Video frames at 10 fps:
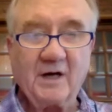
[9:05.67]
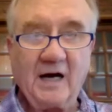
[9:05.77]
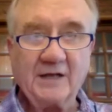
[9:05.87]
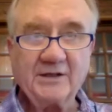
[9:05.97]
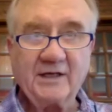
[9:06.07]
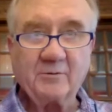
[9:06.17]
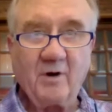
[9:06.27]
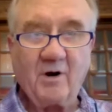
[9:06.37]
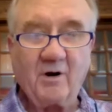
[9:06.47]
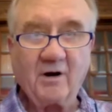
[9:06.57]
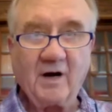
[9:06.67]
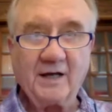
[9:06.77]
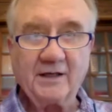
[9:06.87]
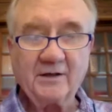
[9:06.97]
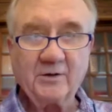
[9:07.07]
I did it wrong. I
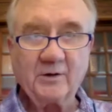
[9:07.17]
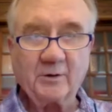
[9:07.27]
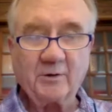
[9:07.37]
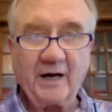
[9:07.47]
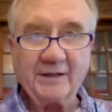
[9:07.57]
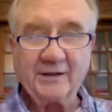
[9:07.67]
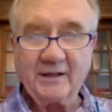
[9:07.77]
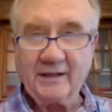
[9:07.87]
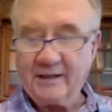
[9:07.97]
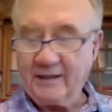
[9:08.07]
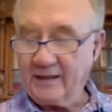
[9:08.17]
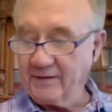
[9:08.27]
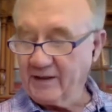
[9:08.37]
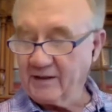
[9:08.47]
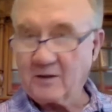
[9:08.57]
didn't do it right.
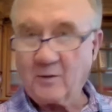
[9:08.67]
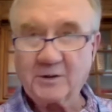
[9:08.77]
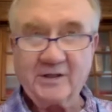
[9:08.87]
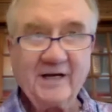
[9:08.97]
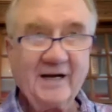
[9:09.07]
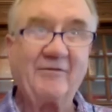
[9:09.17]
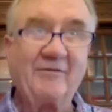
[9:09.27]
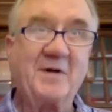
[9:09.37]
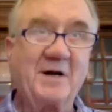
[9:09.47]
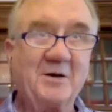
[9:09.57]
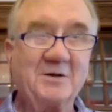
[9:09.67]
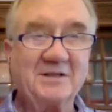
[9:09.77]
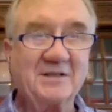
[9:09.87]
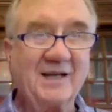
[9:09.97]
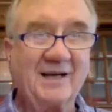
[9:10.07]
And then, of course, everybody else
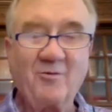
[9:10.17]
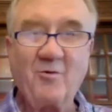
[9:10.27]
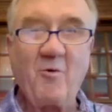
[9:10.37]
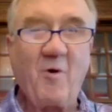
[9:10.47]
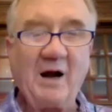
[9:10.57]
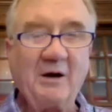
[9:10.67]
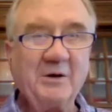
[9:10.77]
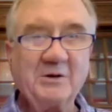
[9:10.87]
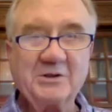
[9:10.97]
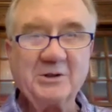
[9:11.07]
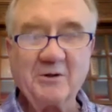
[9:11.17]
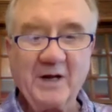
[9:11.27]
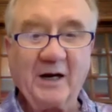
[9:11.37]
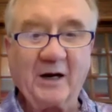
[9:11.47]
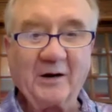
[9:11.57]
is thinking, well, why are you still
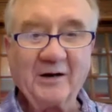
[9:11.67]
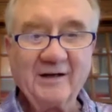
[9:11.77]
there?